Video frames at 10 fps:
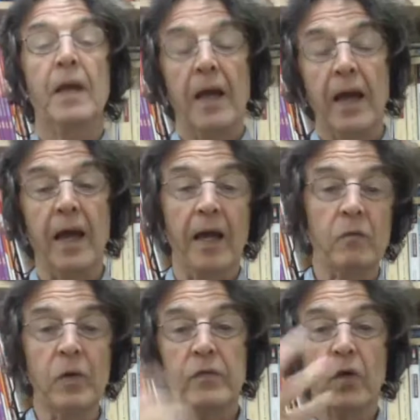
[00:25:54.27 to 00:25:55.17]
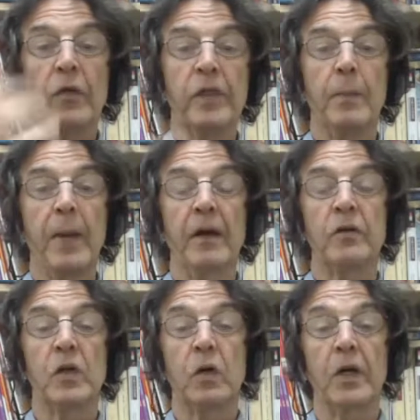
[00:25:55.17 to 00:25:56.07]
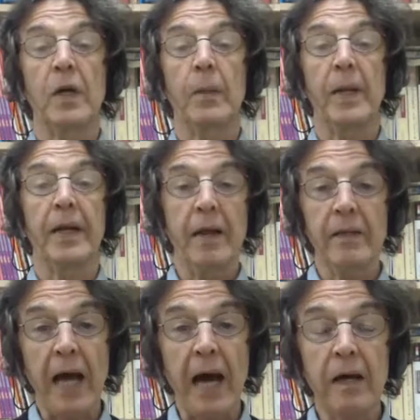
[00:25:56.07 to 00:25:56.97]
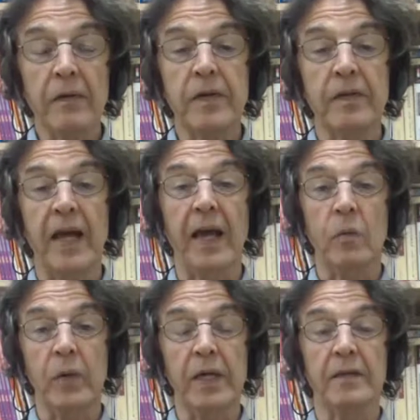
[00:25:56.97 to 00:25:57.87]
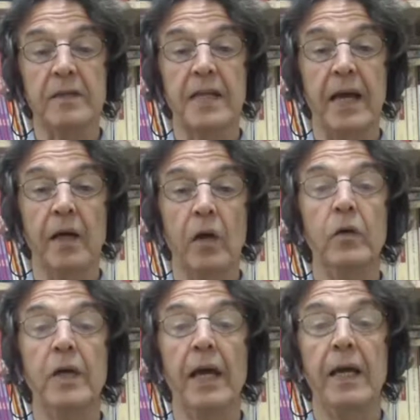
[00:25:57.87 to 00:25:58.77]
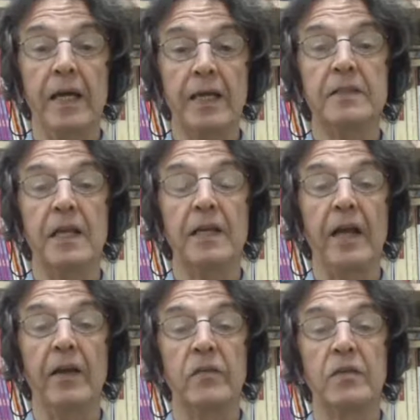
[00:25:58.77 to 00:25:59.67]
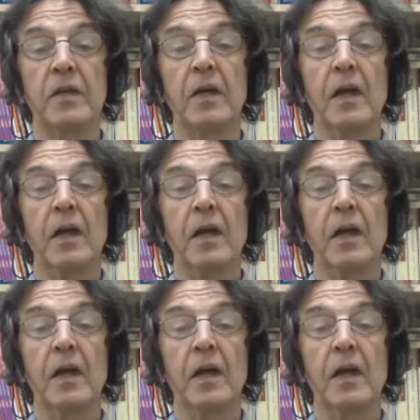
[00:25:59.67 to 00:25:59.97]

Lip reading: And we've taught them how to cook an omelette, and after that we can say, okay, here's the test.